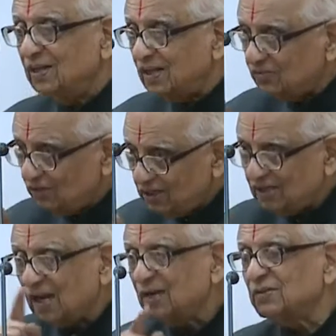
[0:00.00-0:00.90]
It has
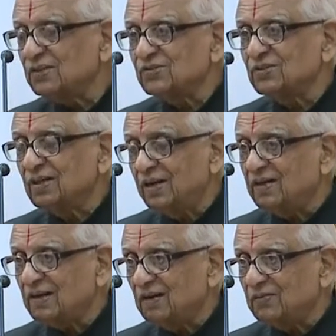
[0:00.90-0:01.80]
very relevance,
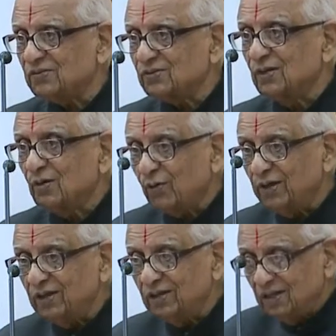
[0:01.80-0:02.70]
great relevance.
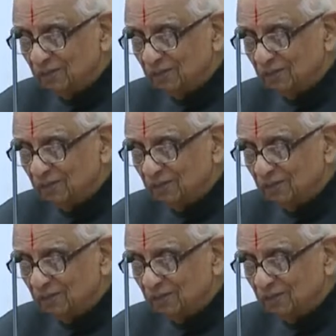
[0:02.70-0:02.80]
Why?